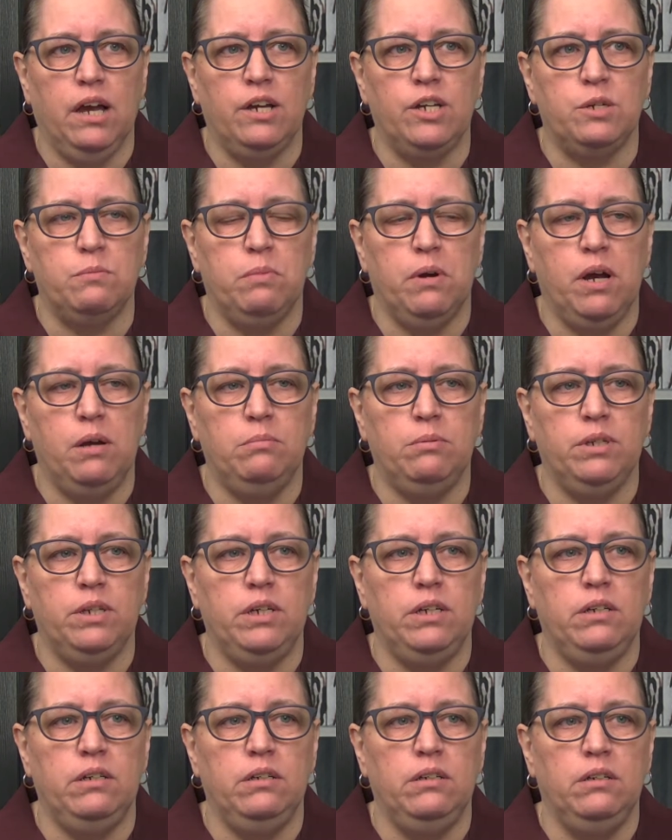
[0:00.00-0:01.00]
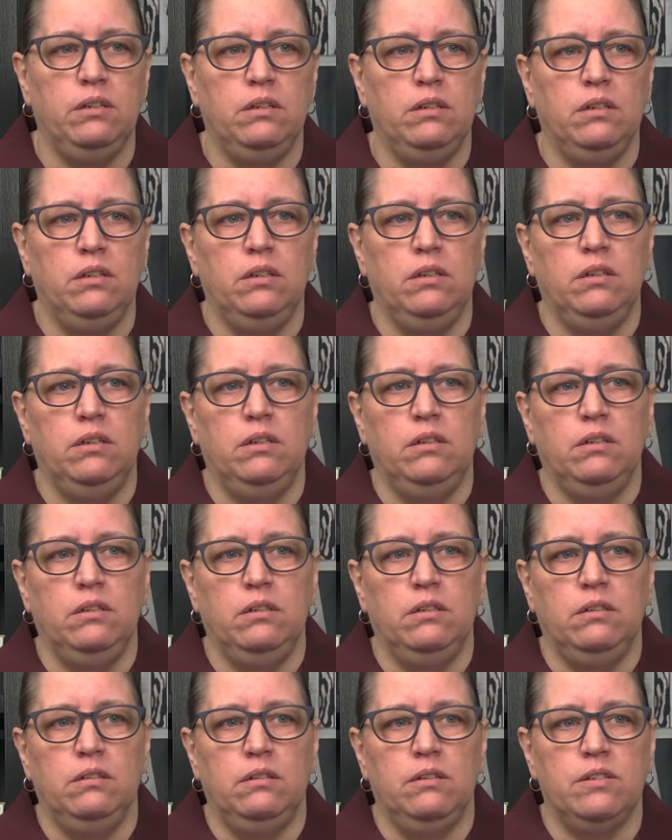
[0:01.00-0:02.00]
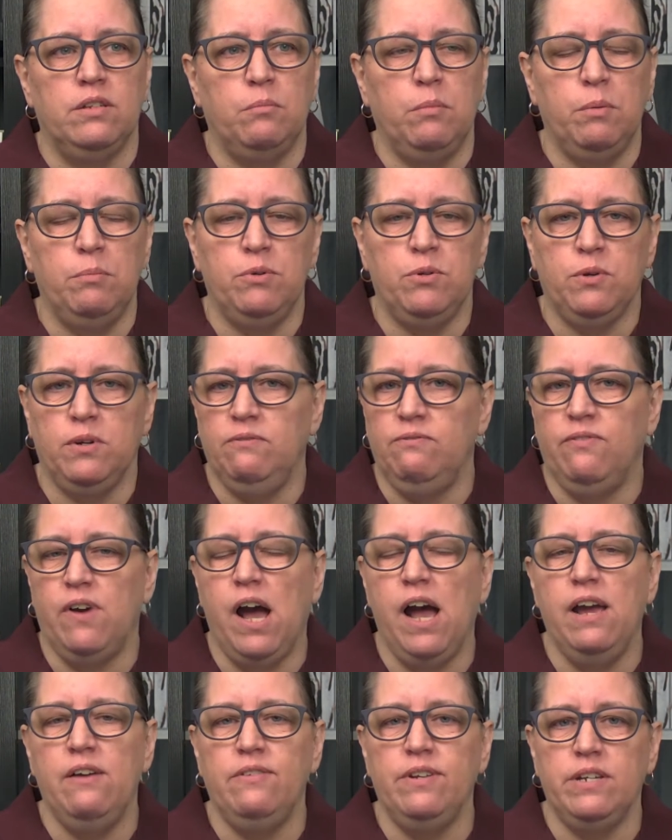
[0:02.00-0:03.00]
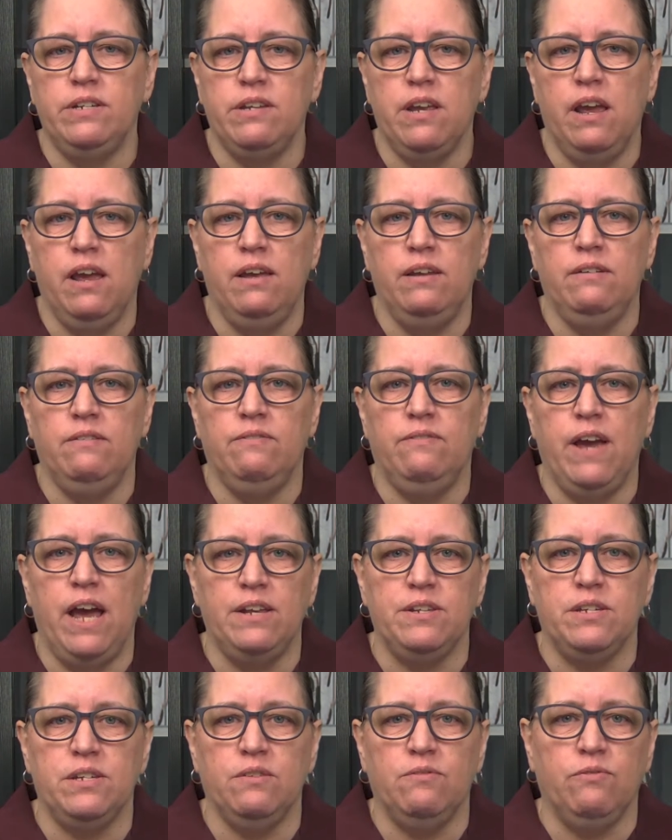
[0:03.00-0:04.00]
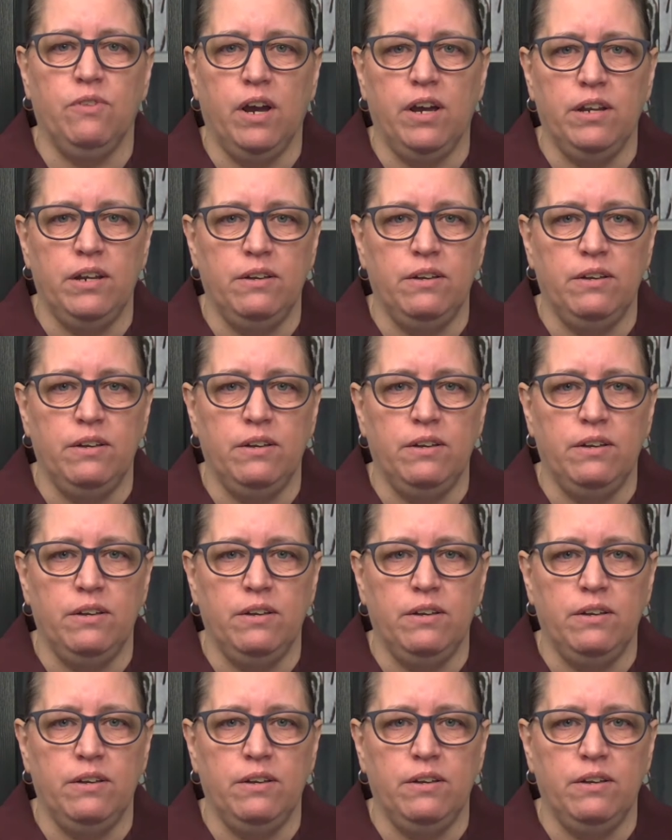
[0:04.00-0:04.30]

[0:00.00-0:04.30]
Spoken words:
probably somewhere between 5 and 10 Fast Tip Friday